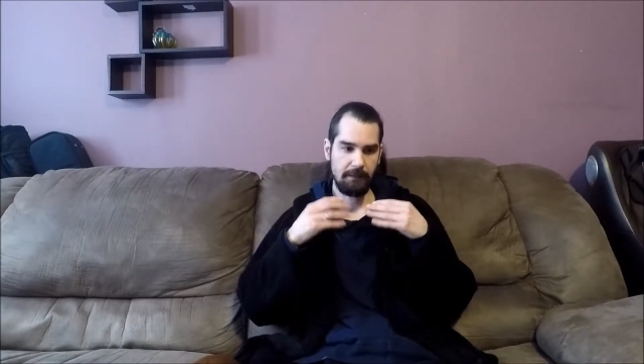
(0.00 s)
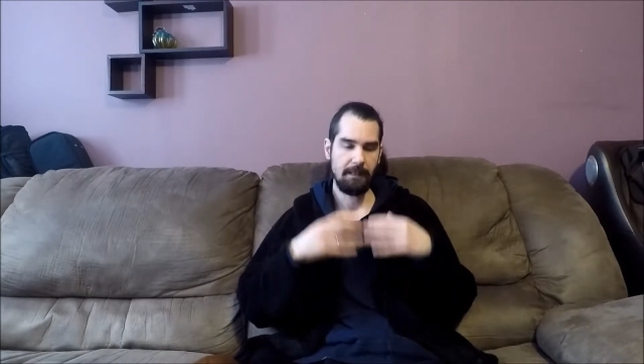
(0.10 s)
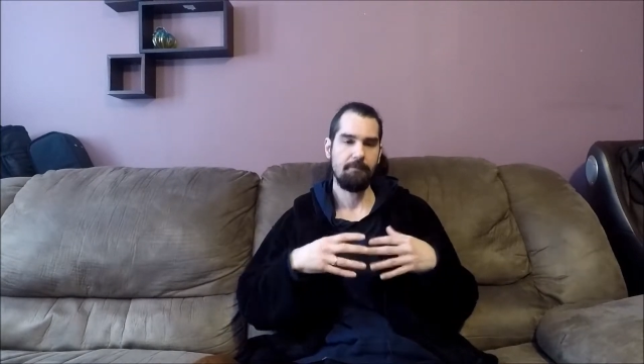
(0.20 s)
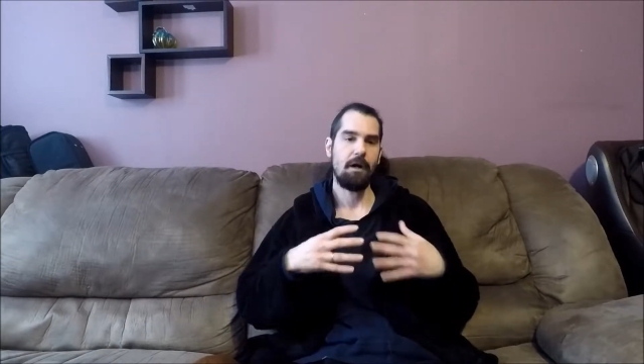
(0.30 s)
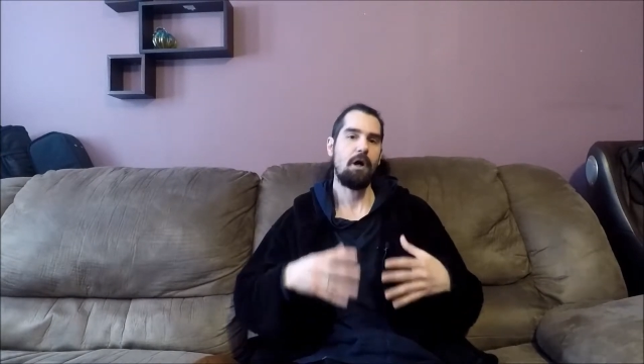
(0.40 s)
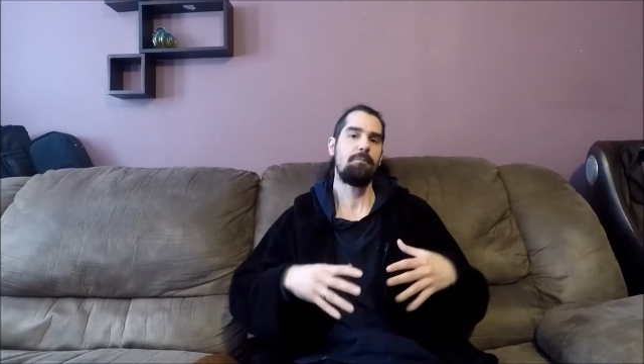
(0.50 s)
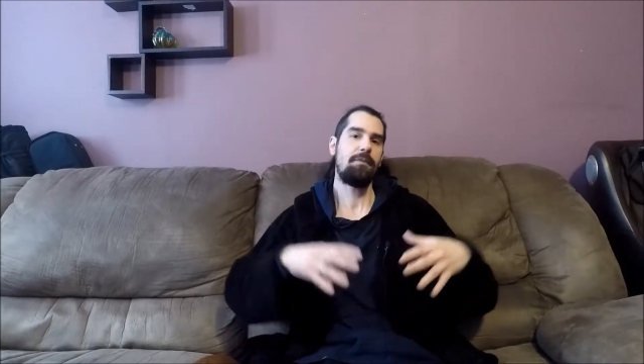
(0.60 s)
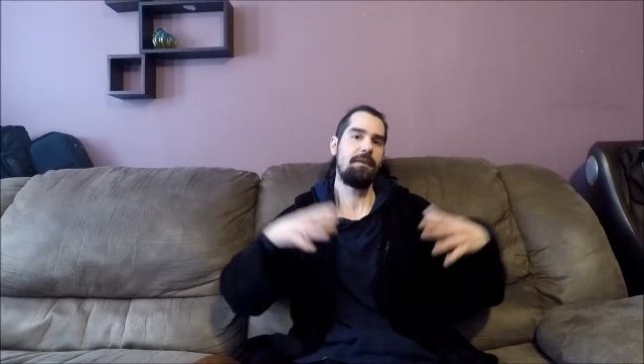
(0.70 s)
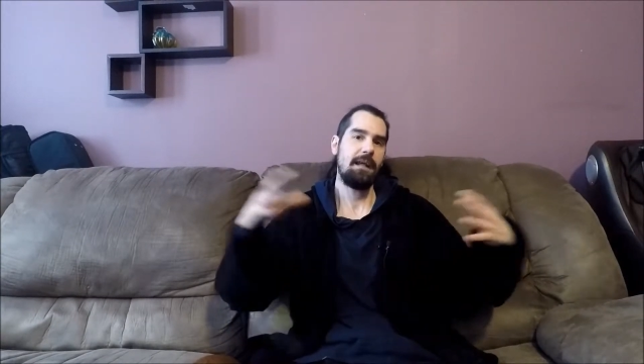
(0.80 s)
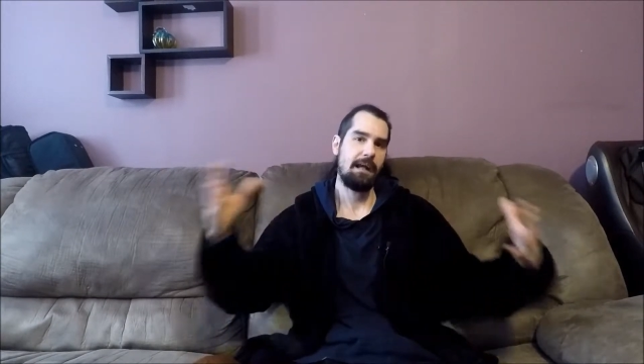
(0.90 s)
give up
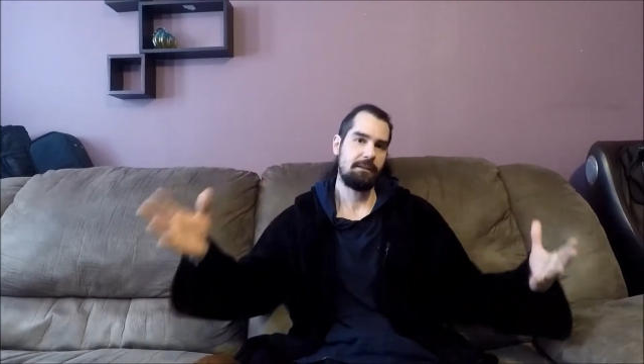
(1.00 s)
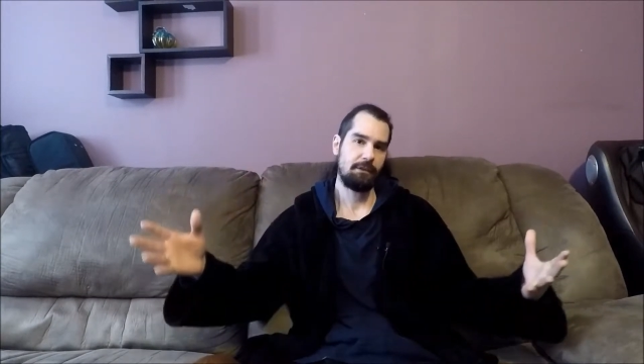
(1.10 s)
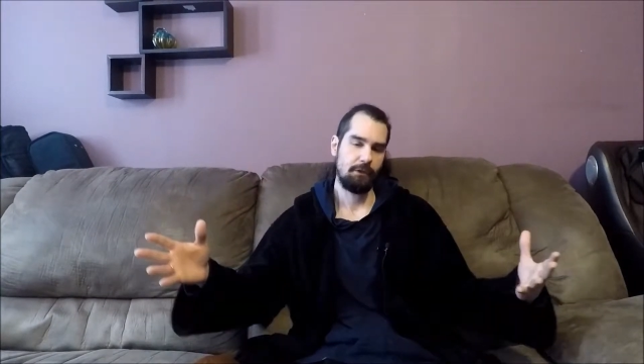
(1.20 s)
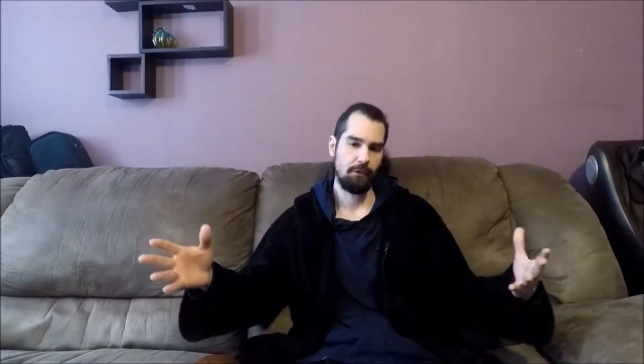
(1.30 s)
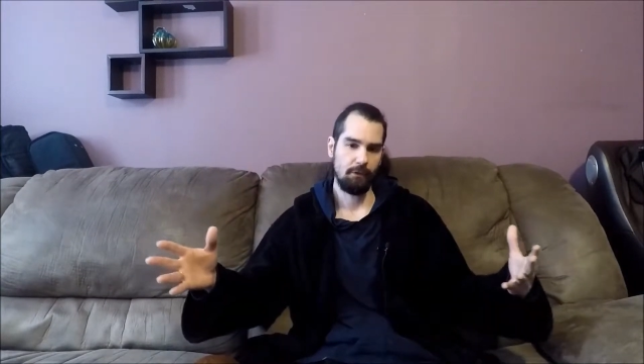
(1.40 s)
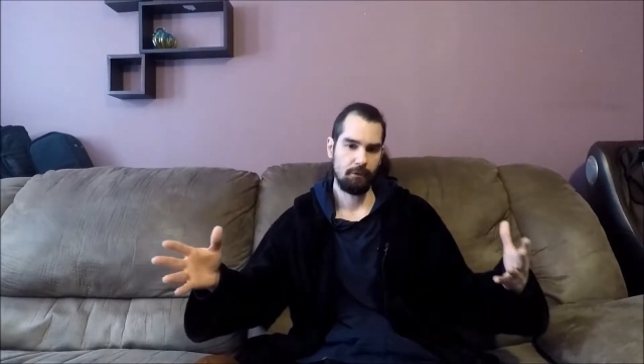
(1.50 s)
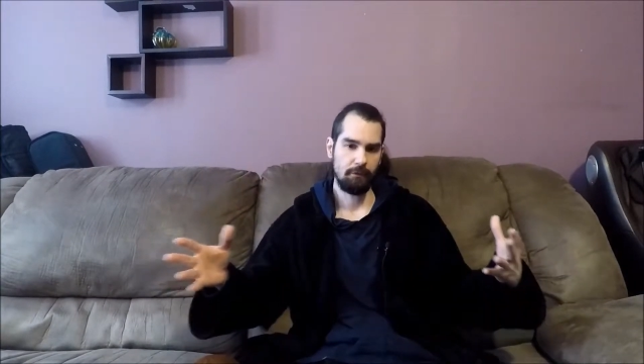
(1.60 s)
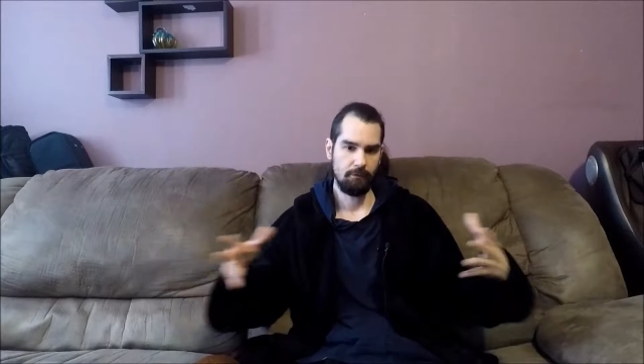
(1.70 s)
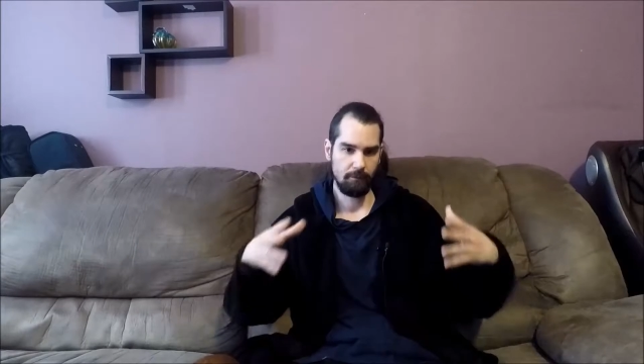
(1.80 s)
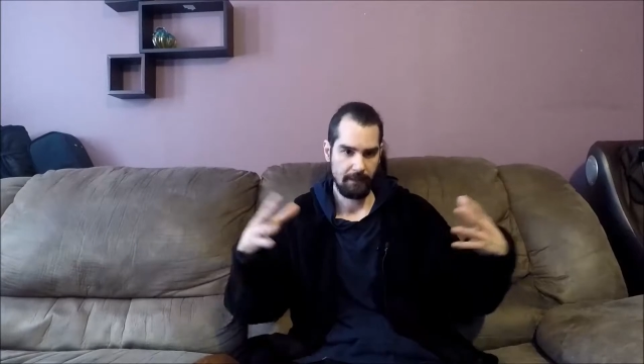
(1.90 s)
the external
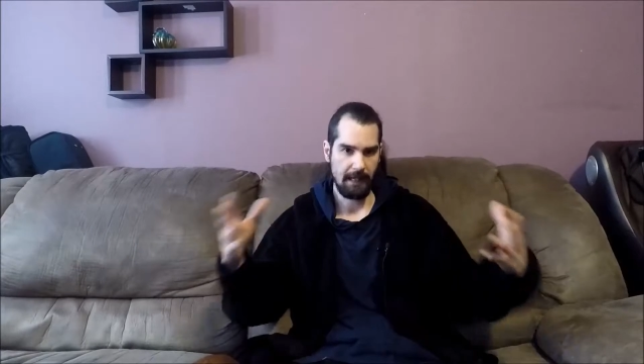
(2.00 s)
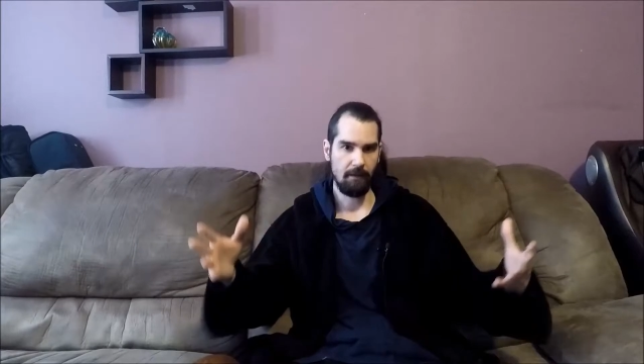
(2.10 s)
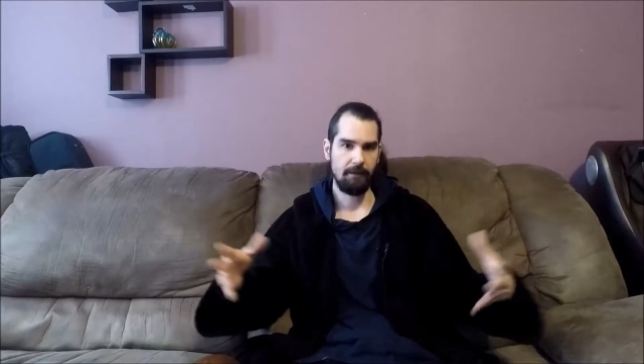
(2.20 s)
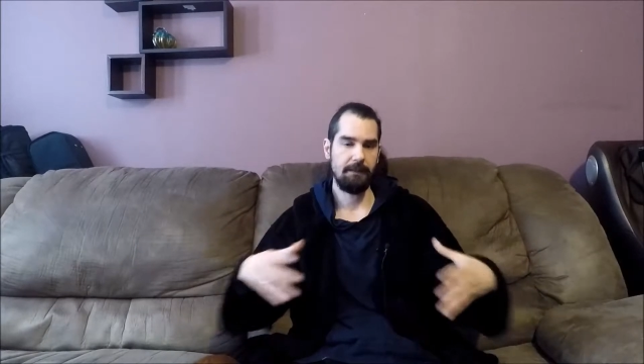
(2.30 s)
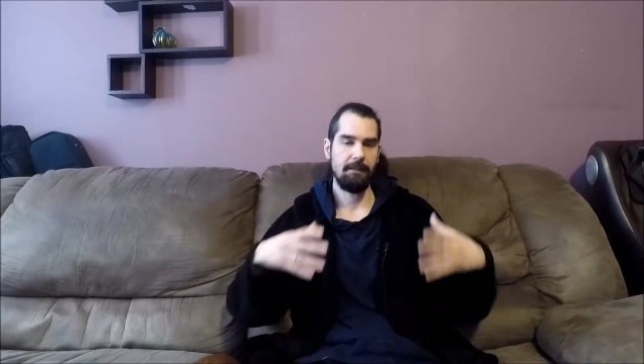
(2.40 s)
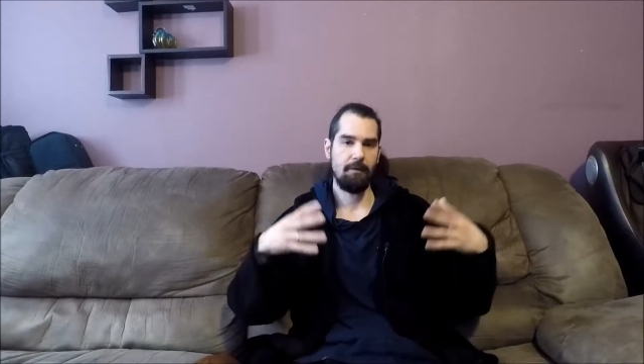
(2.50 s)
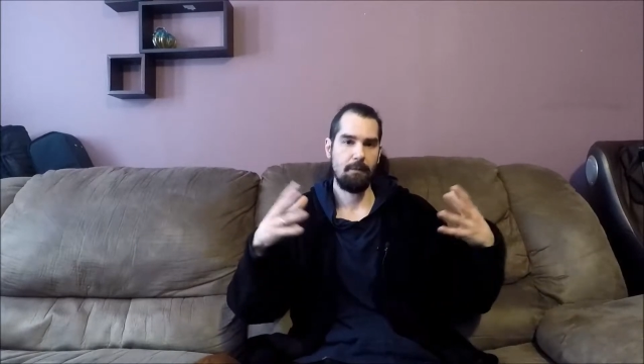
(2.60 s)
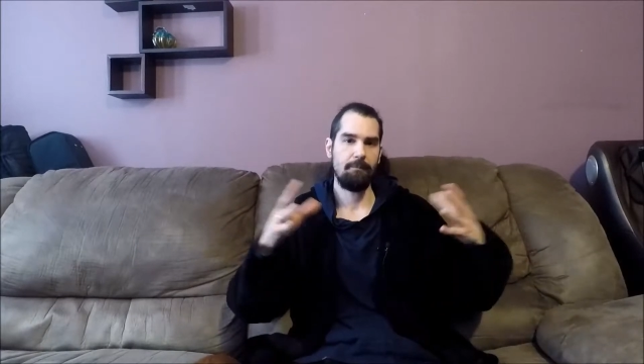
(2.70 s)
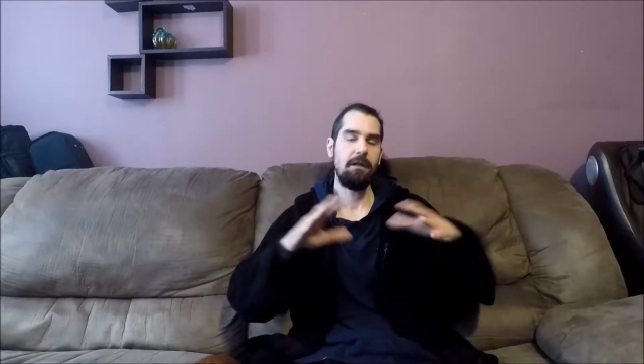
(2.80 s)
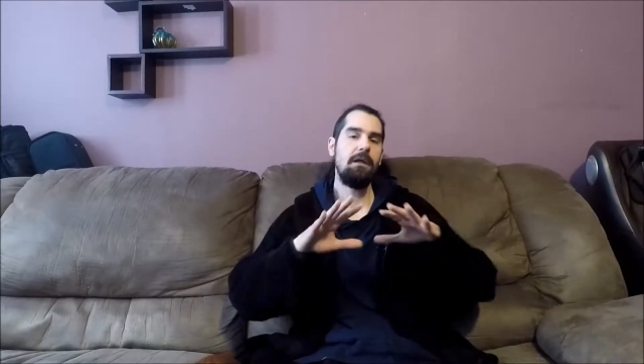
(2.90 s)
reality, give
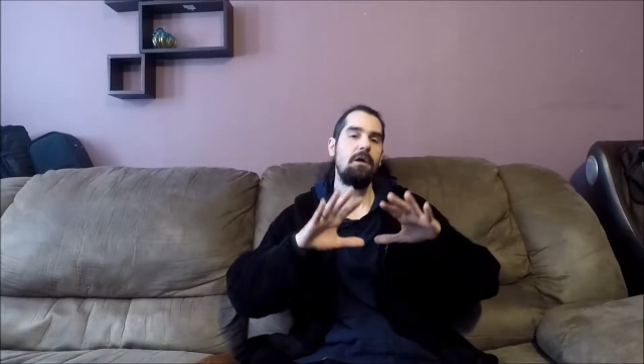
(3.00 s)
up